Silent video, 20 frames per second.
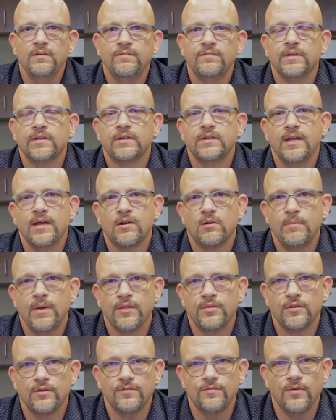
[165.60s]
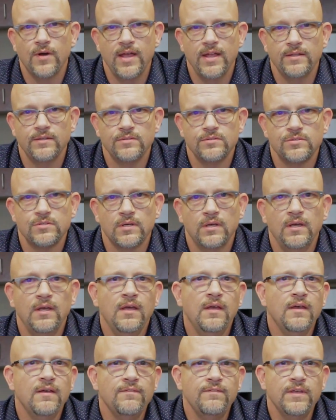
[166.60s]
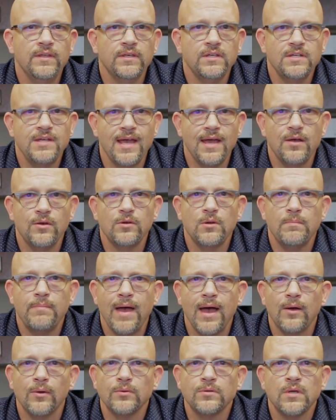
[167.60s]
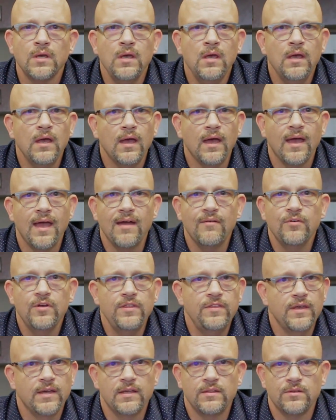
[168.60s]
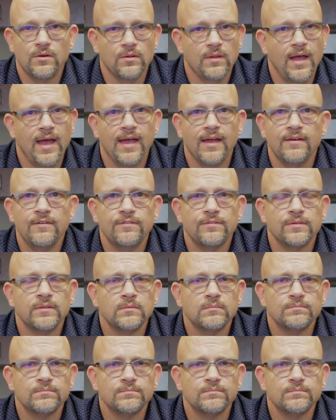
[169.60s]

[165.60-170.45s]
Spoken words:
feeling down about their friends, feeling down about everything in their life.